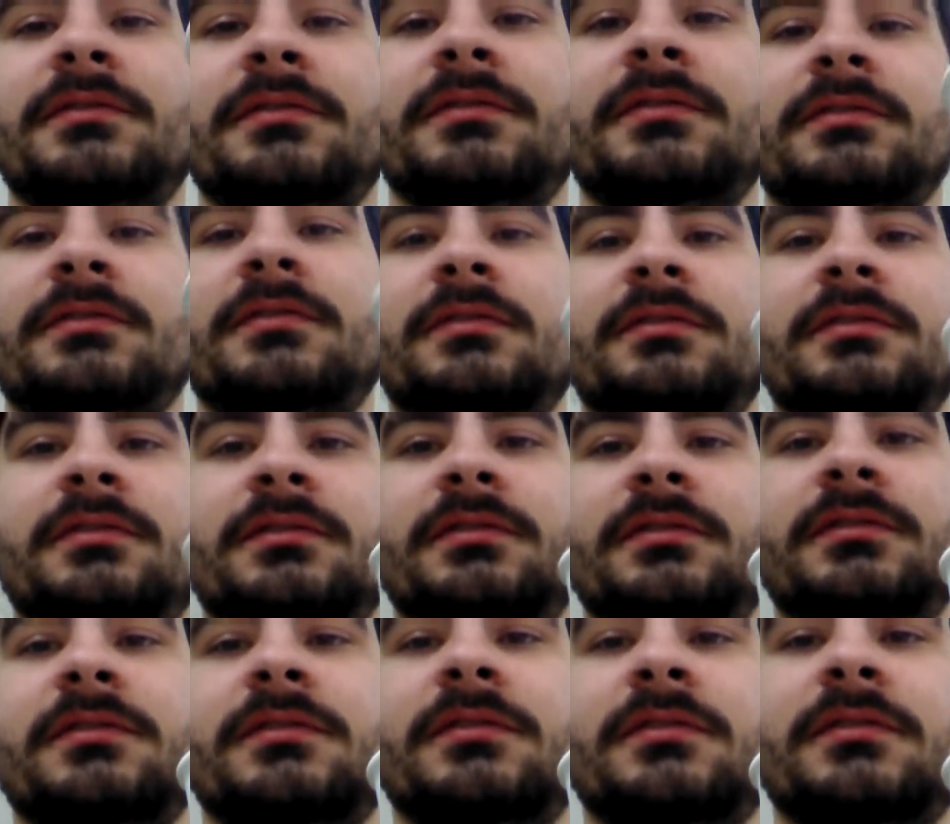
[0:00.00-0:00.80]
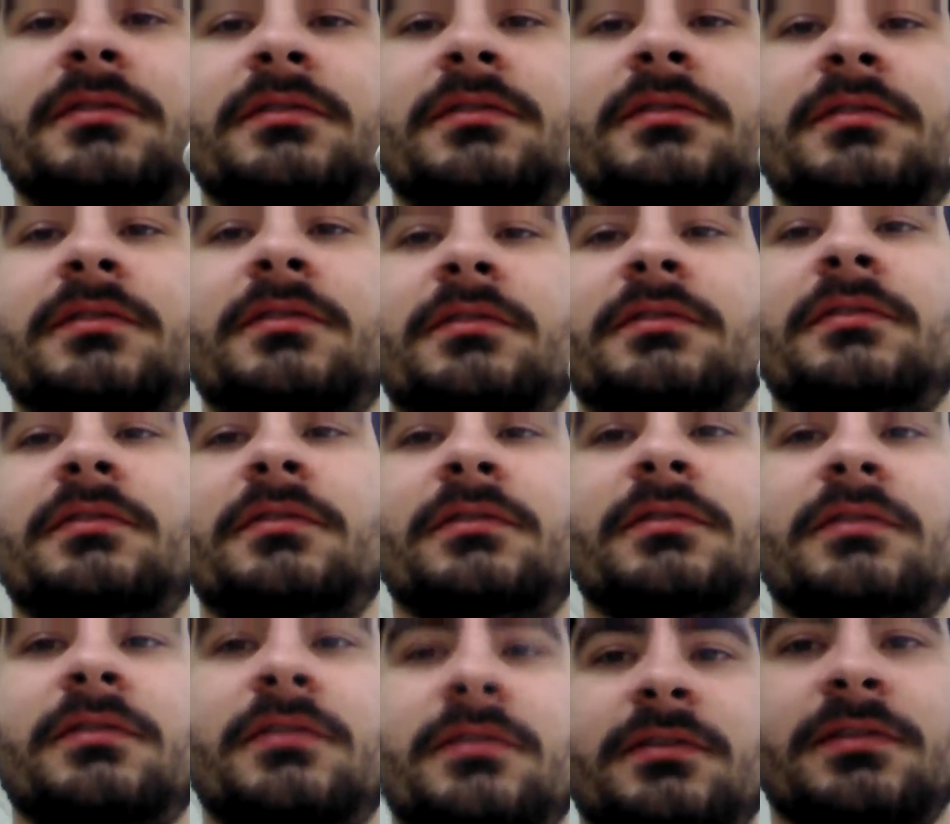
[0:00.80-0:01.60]

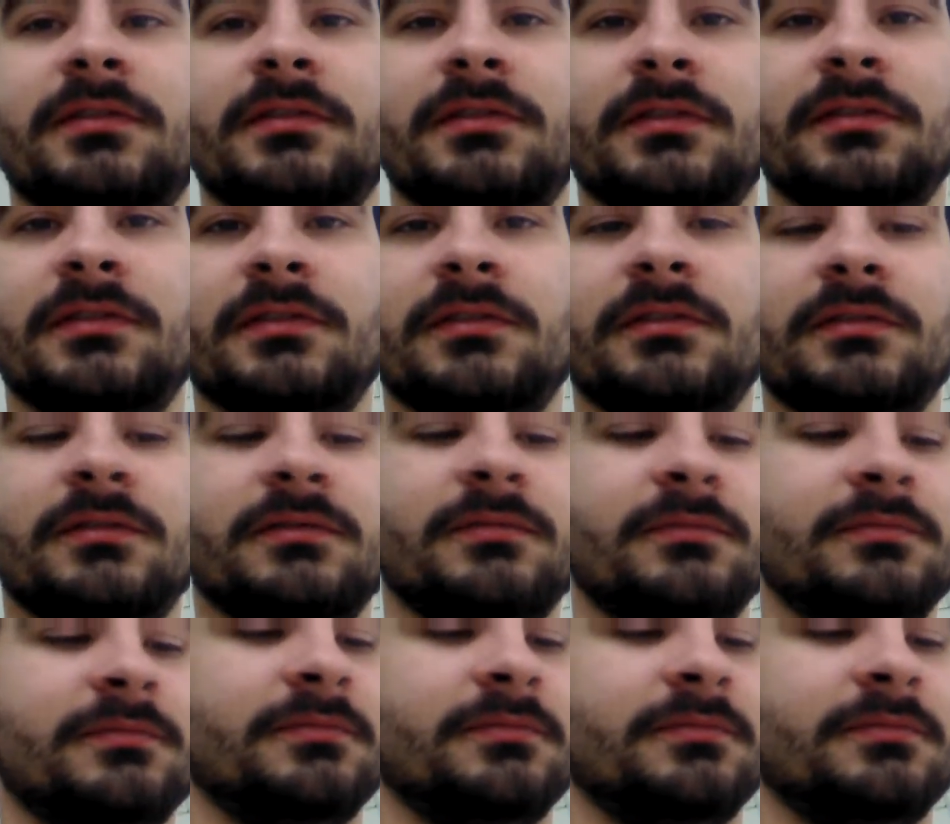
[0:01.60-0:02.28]
(silence)